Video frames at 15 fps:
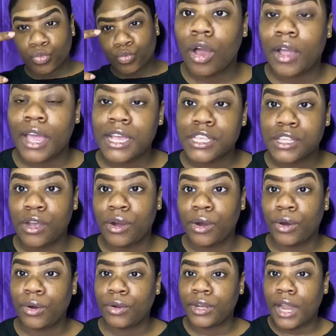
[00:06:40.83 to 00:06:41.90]
Okay,
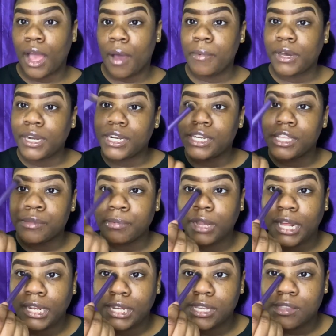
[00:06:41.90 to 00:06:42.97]
so now I'm gonna just
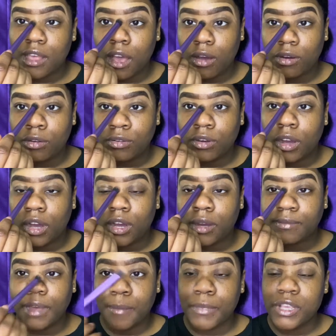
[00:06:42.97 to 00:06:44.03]
blend this out.
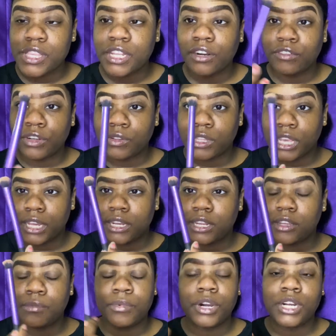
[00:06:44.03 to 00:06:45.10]
I'm using a Real
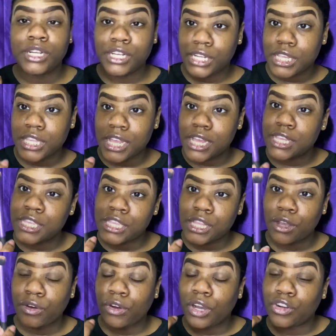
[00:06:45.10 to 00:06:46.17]
Technique brush. This is
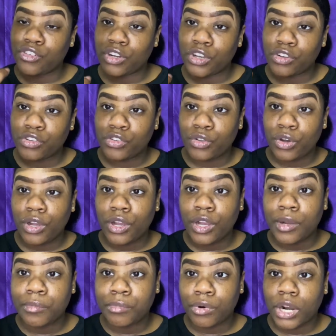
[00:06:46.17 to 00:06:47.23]
still a
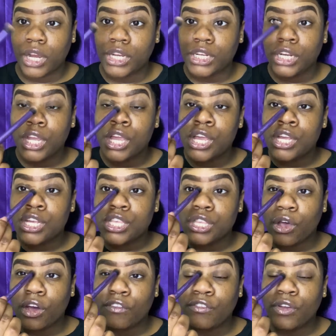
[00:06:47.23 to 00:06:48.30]
drugstore brush.
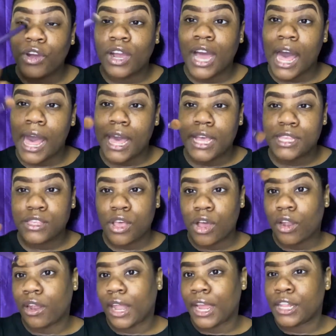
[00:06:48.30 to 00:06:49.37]
So if you guys
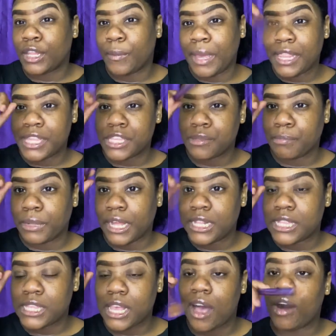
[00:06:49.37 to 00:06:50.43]
like the way this
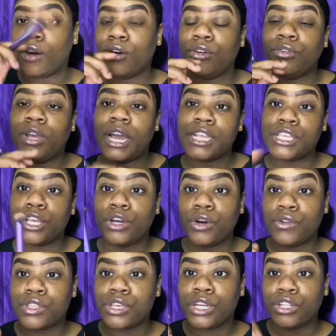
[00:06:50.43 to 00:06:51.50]
blends out, you guys could
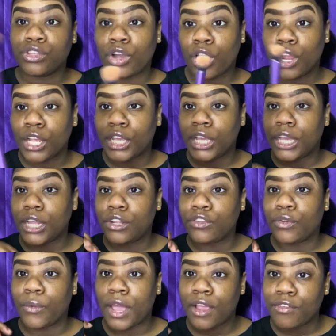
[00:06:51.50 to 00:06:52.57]
go to Target,
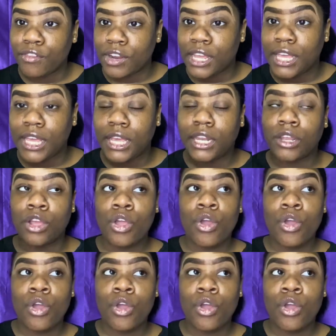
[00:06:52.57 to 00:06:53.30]
Dwayne Reed,